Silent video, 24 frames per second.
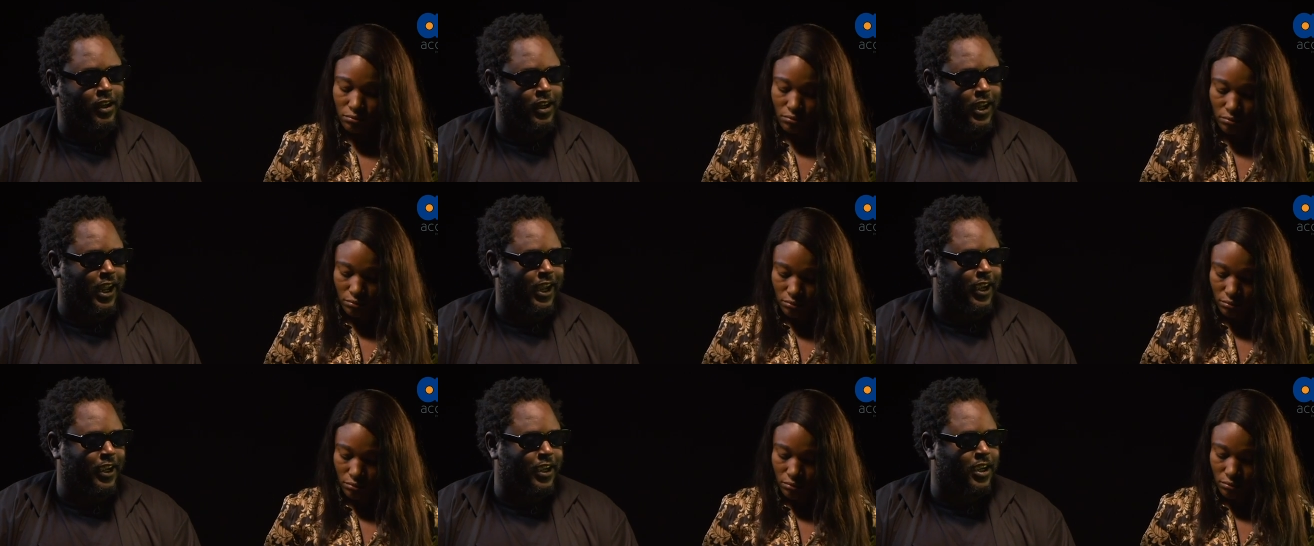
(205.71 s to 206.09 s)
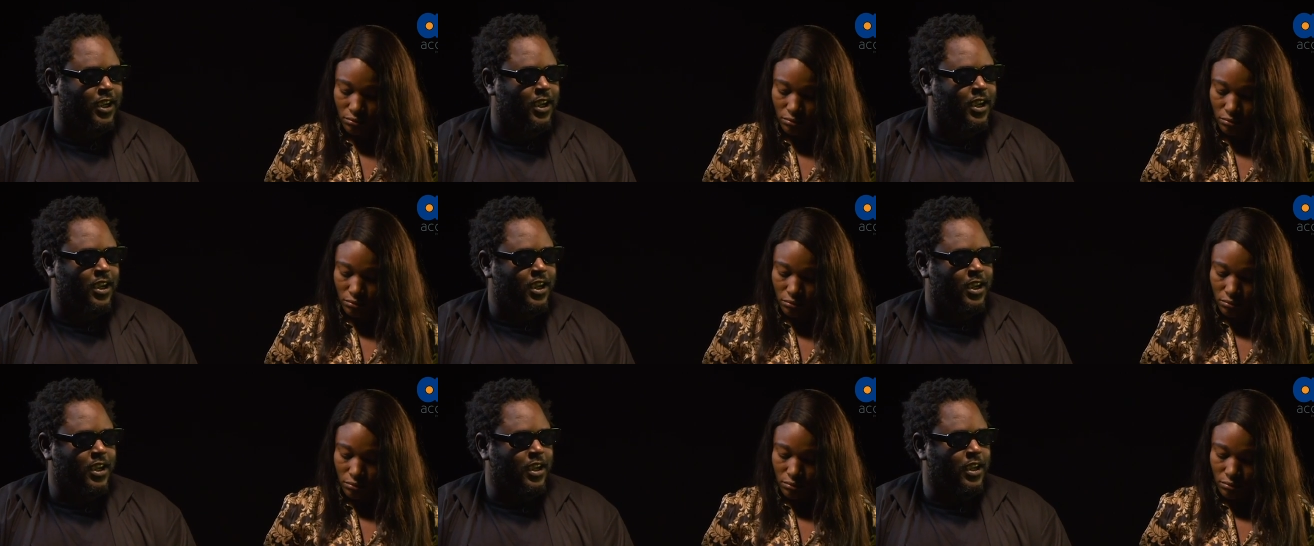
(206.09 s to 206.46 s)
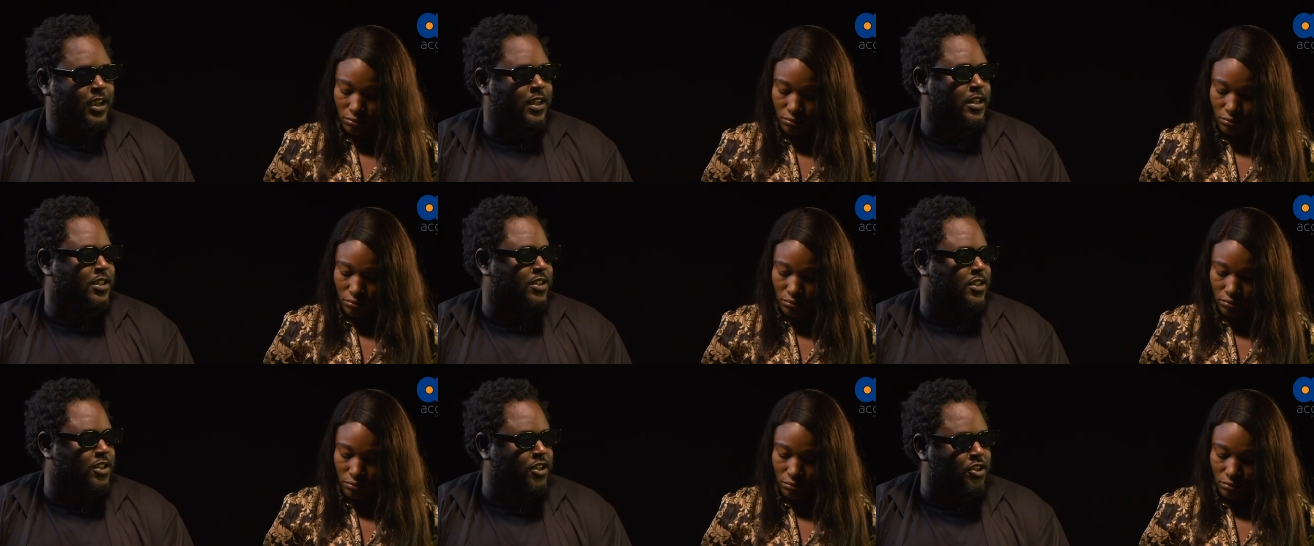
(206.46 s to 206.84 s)
Speaker 1: Like,
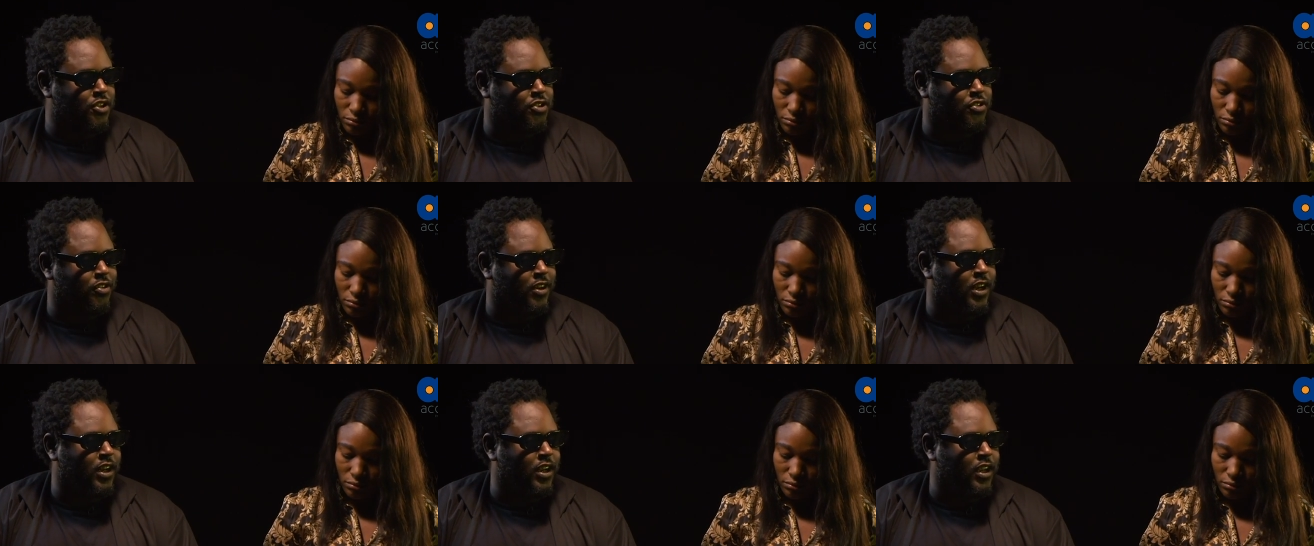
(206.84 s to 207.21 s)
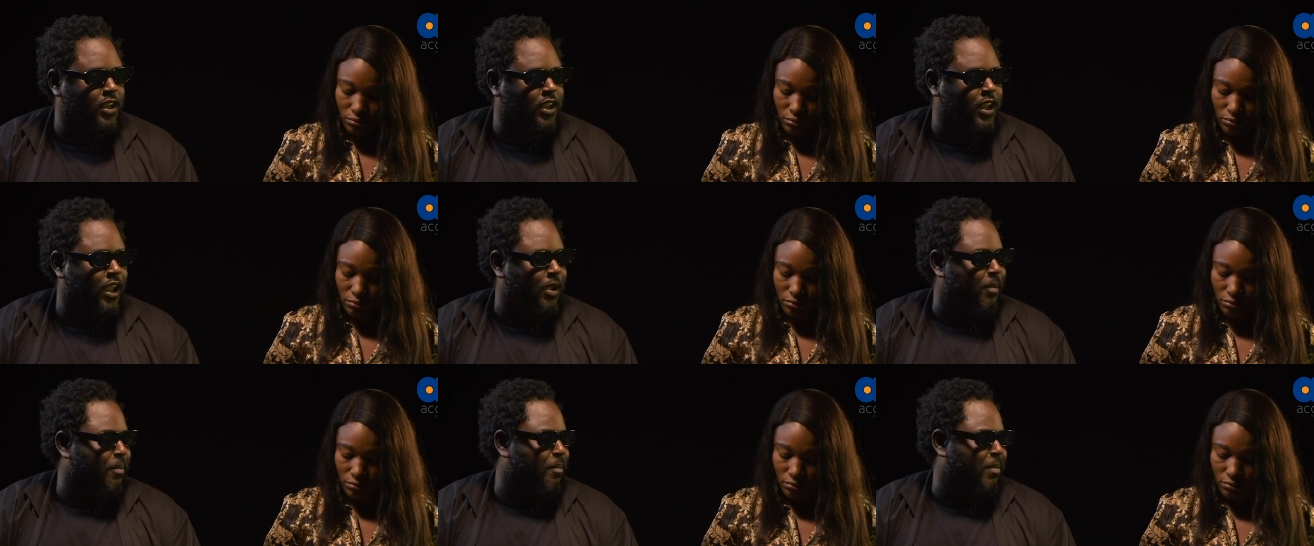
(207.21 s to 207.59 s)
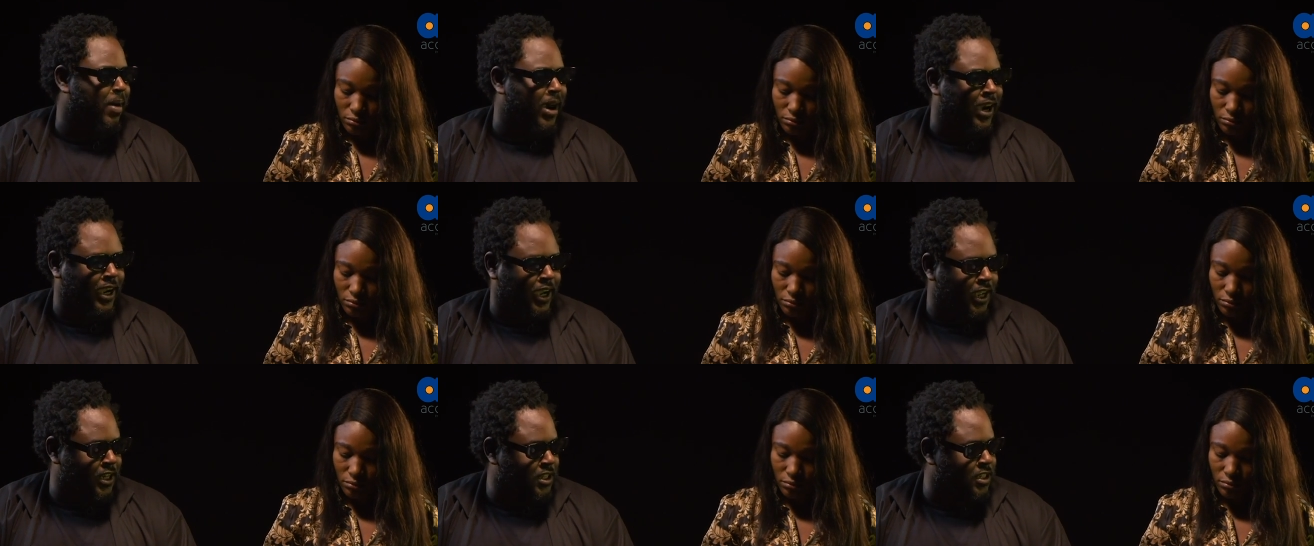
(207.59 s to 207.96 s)
it's literally a
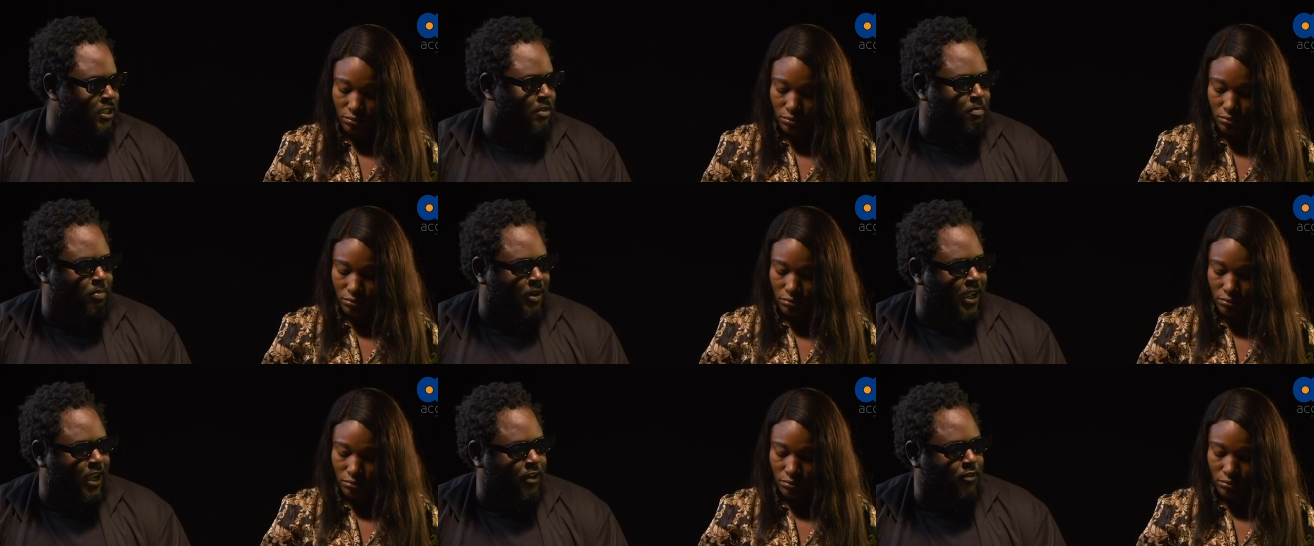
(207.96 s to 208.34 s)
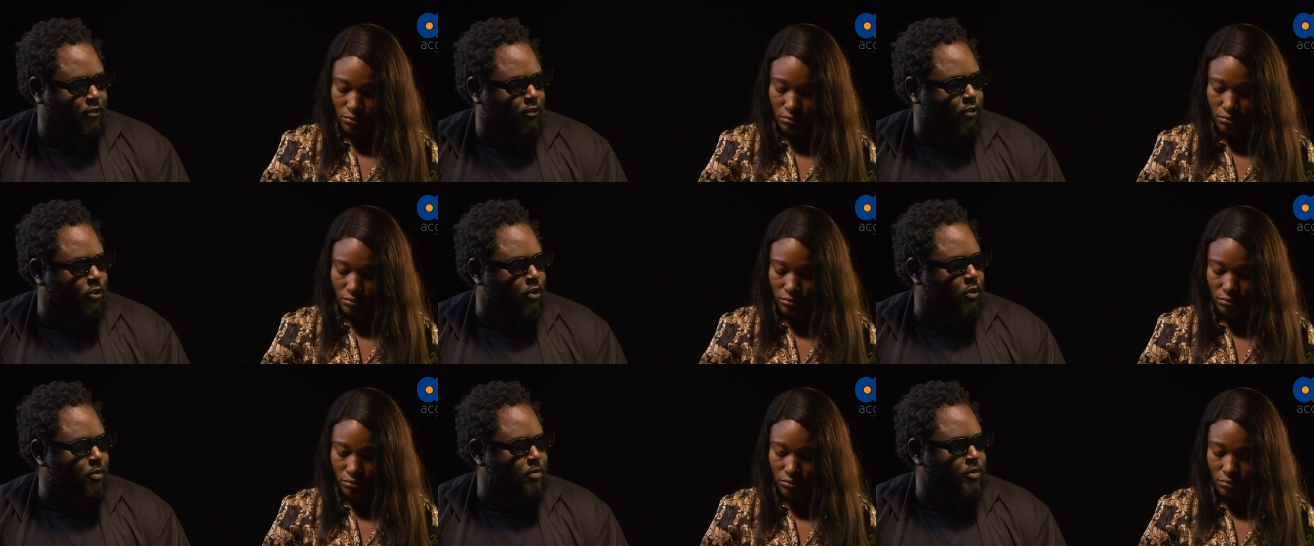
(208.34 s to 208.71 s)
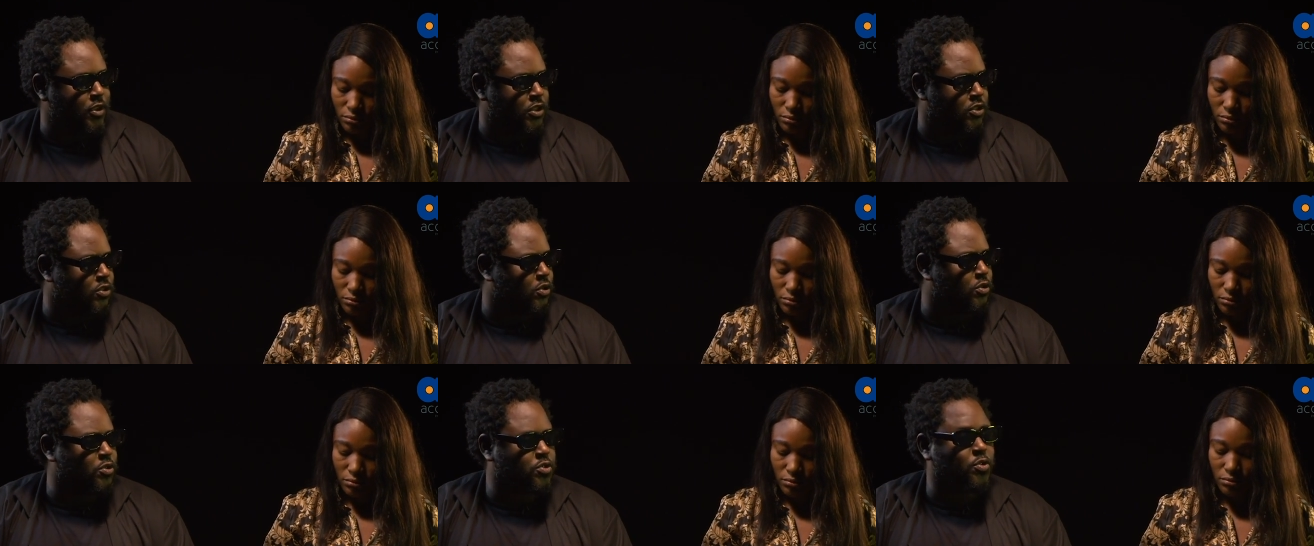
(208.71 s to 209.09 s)
marketing platform.
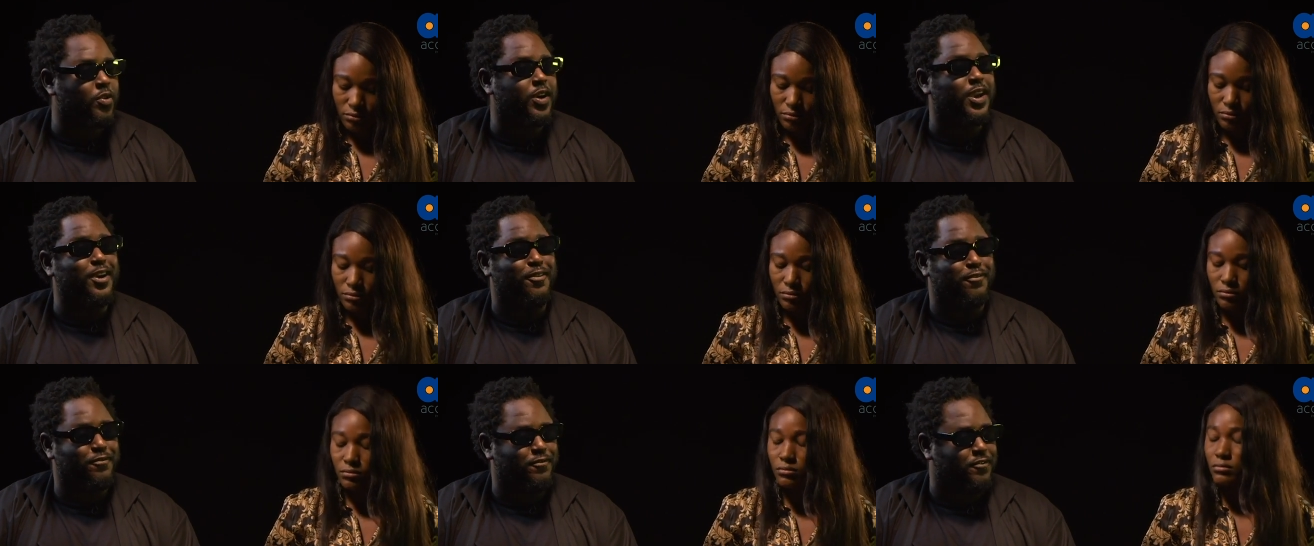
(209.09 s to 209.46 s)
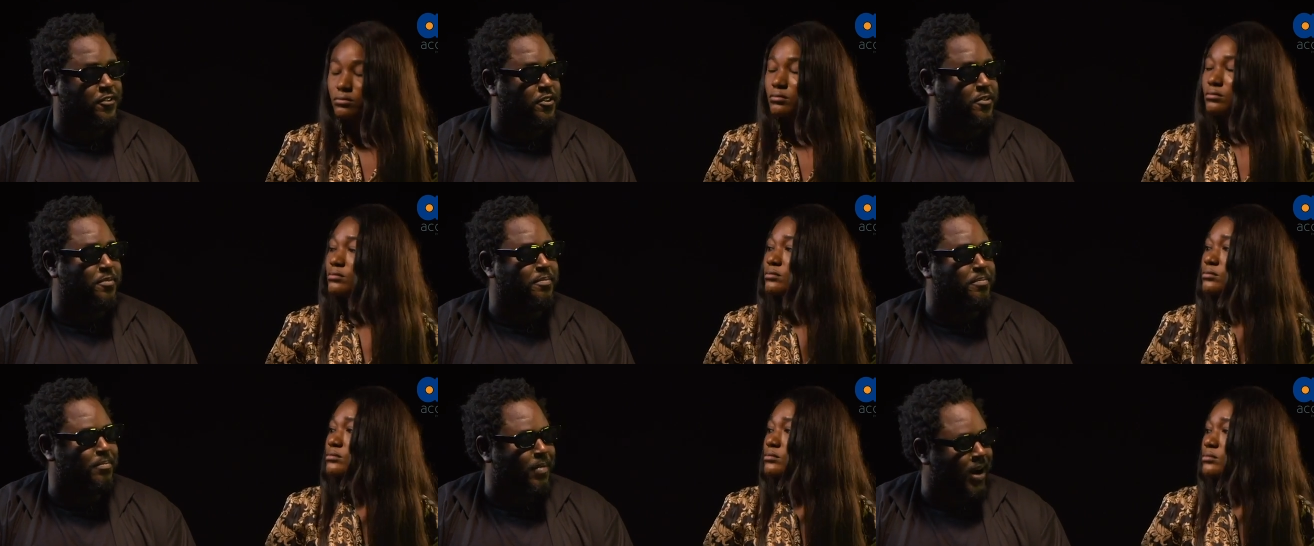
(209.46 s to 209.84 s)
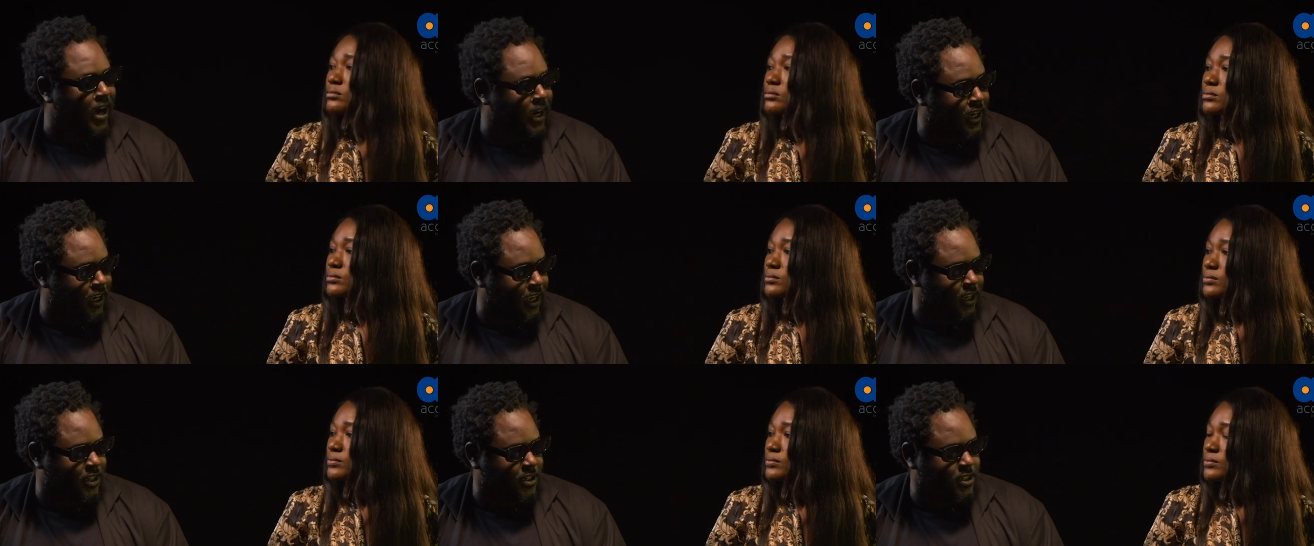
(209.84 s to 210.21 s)
It's also a film
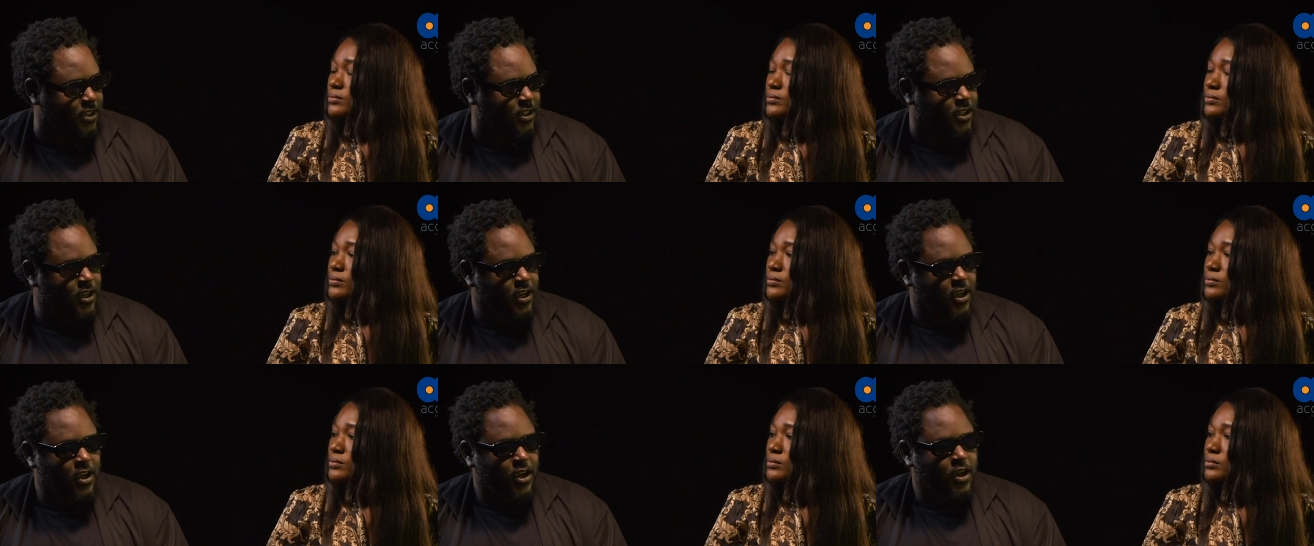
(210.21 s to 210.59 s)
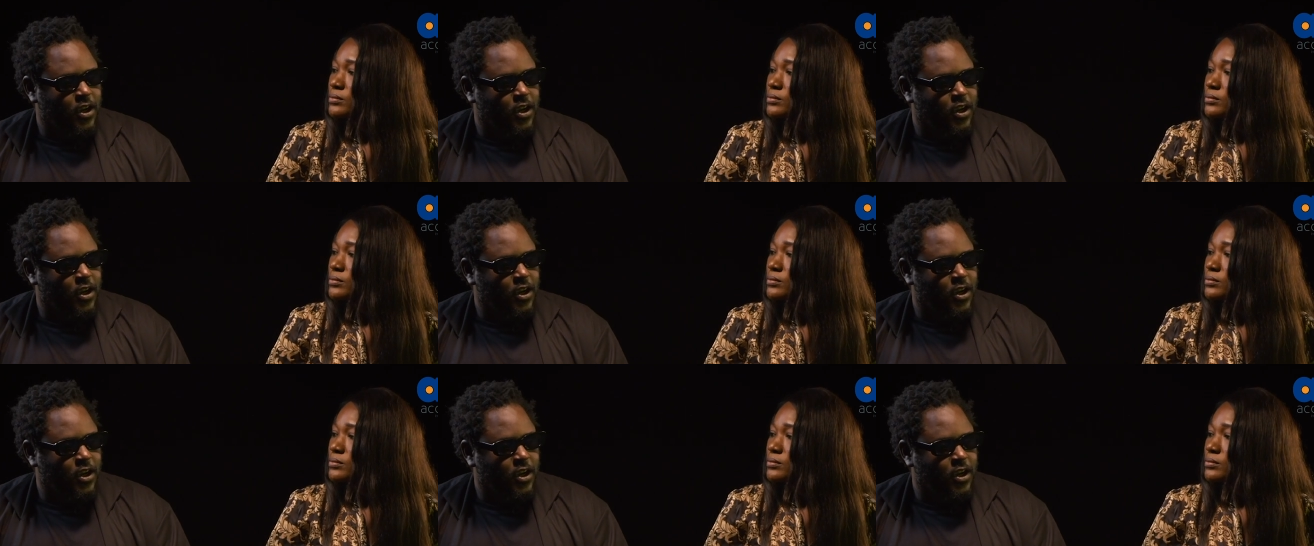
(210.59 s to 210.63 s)
market